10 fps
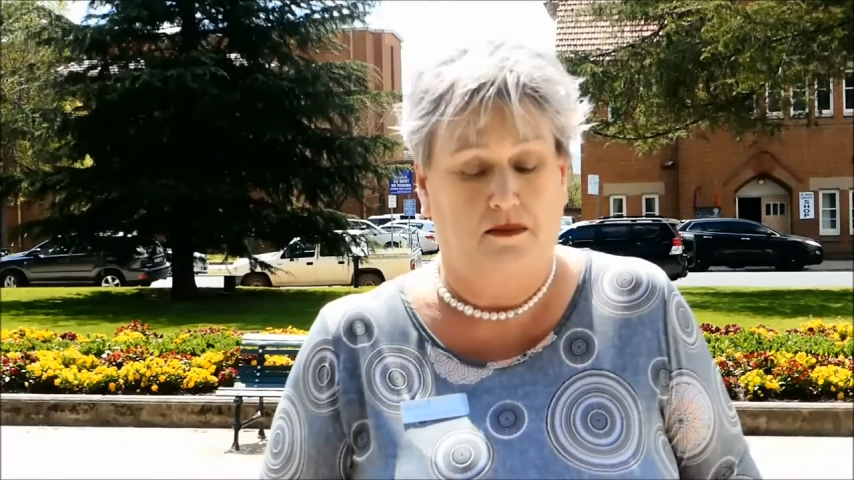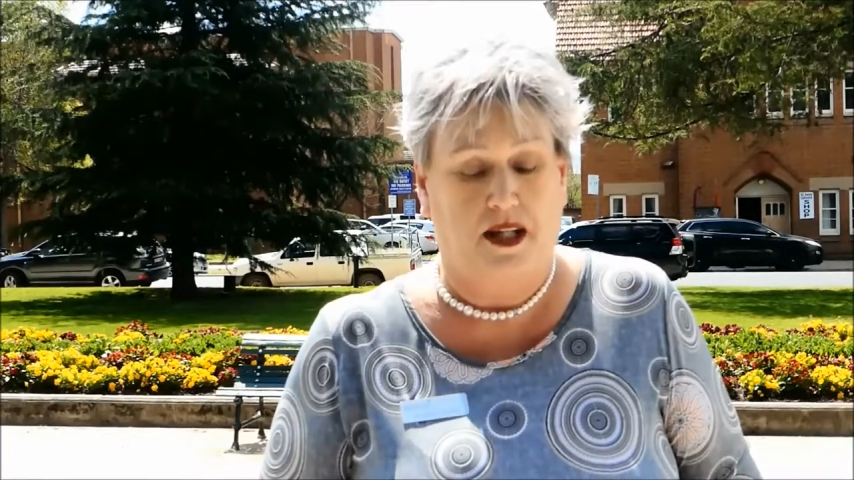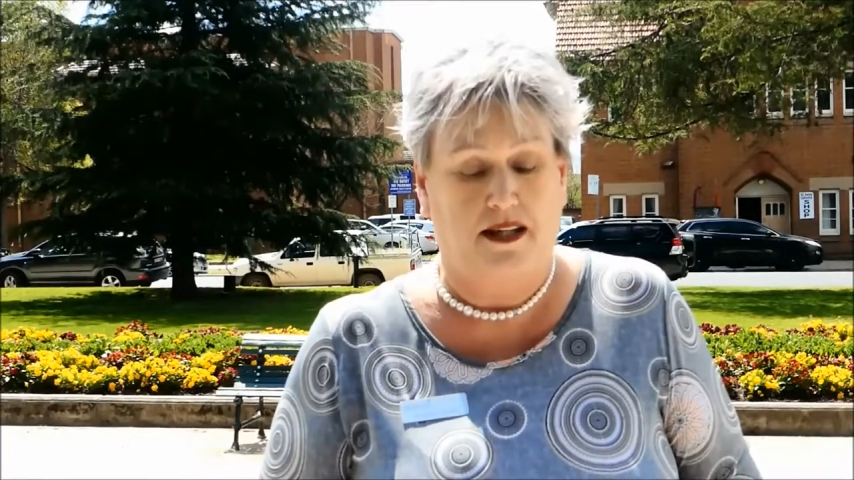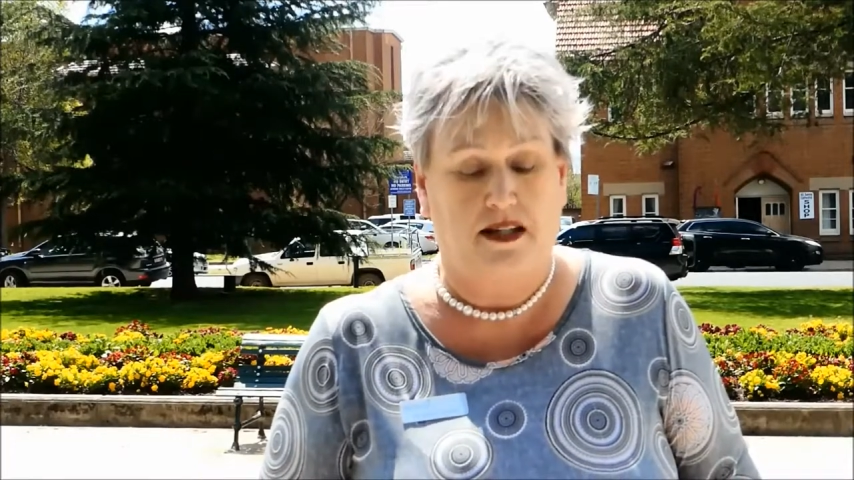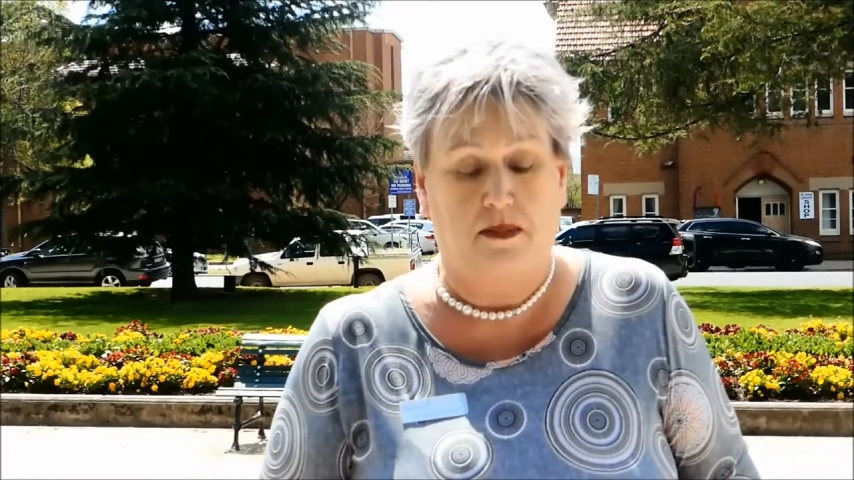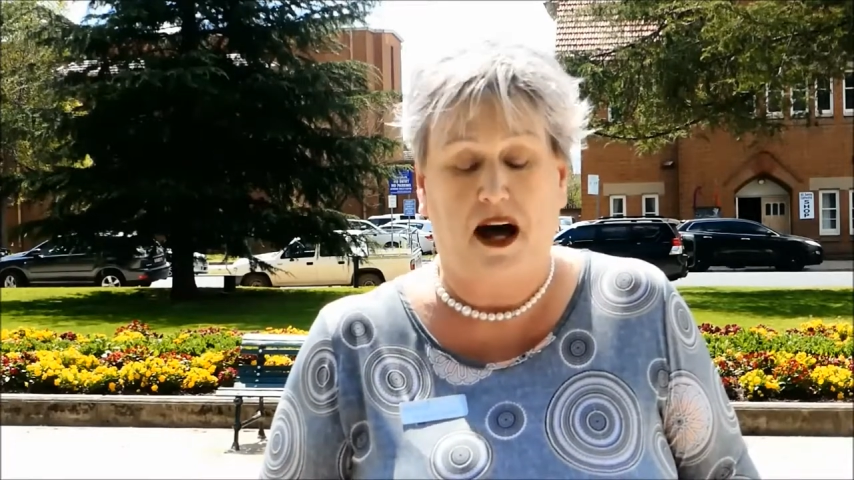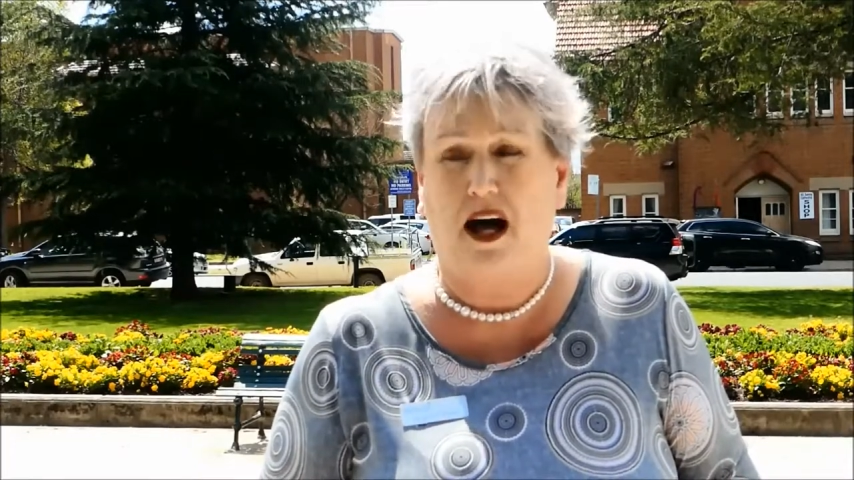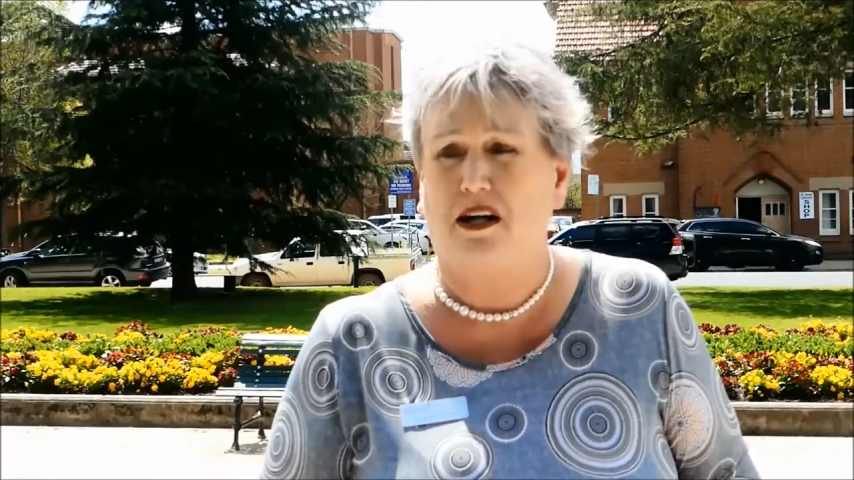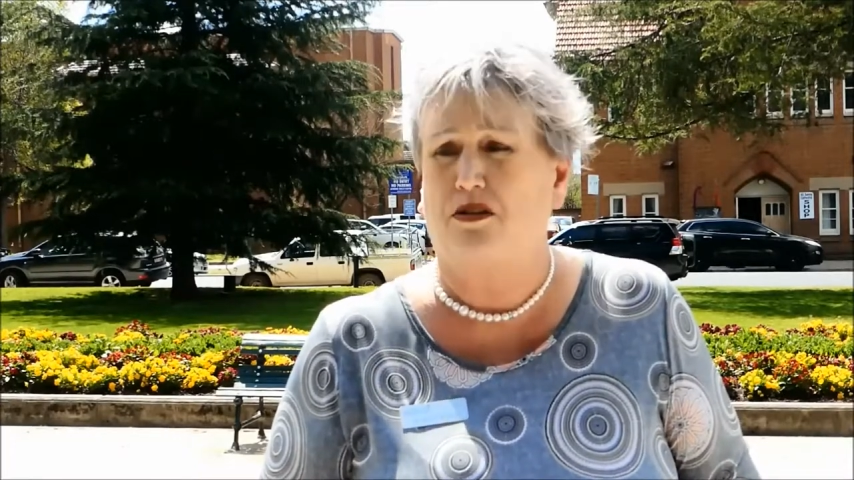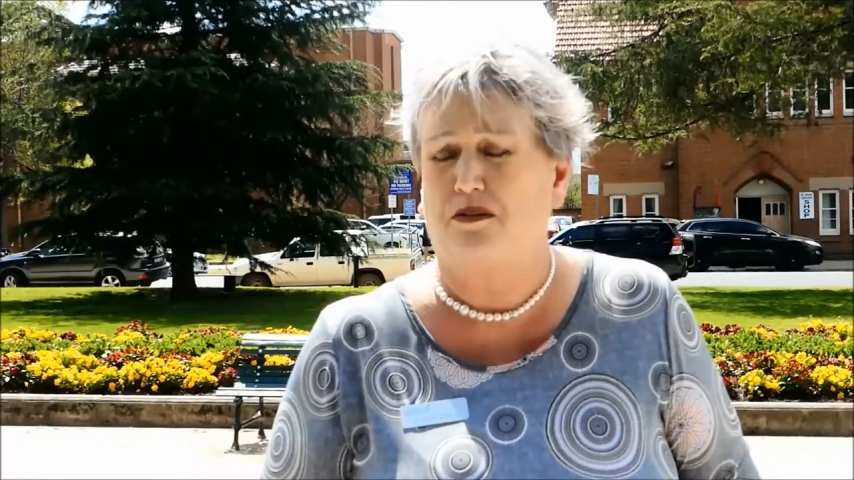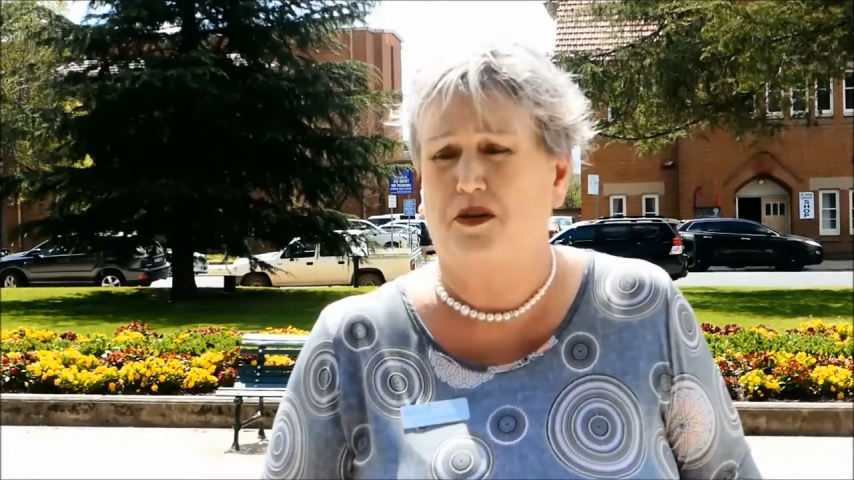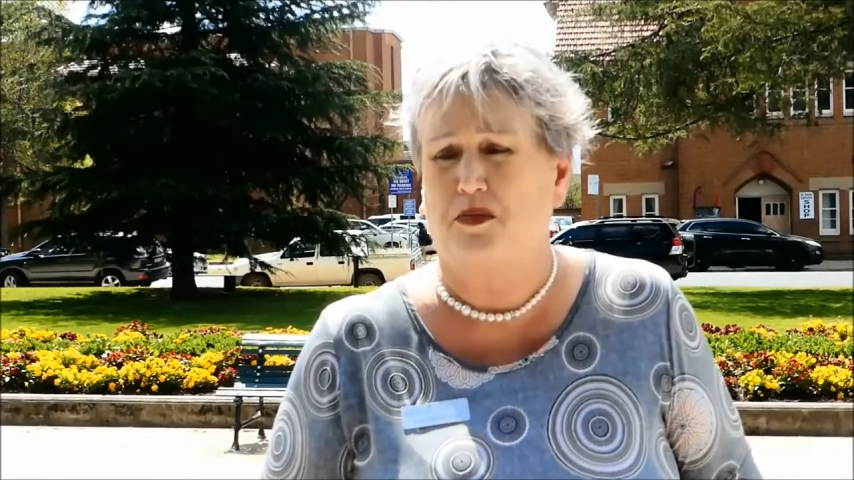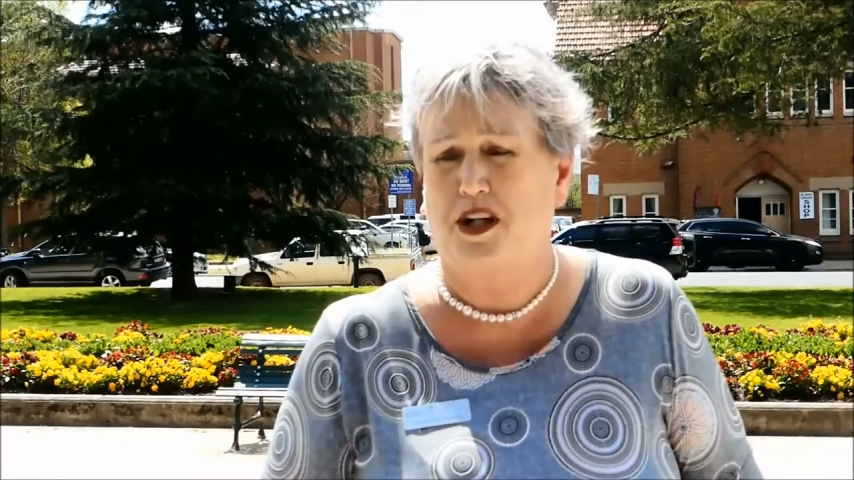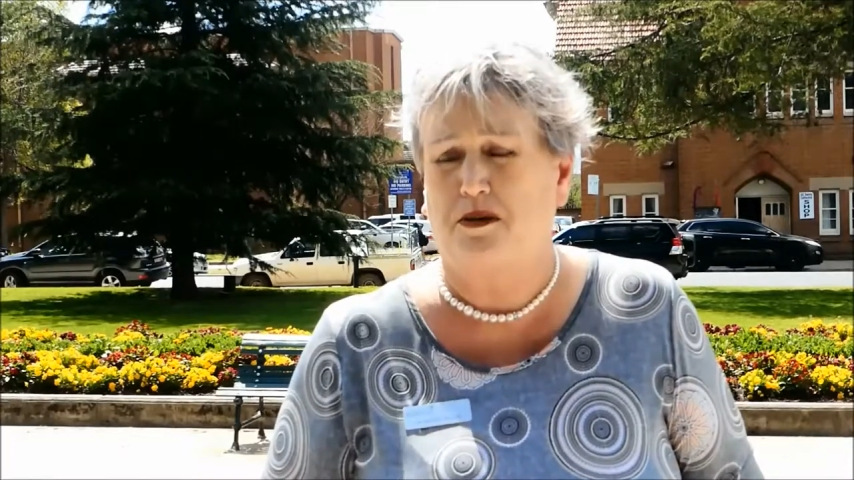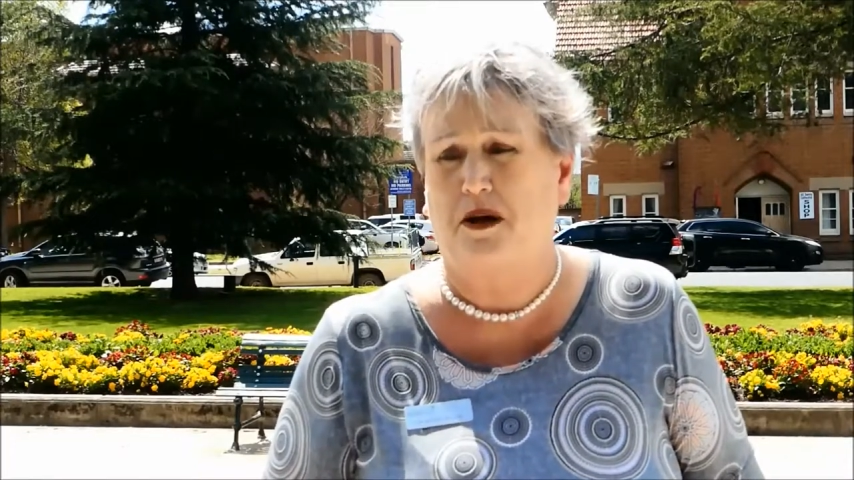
It's part of the Red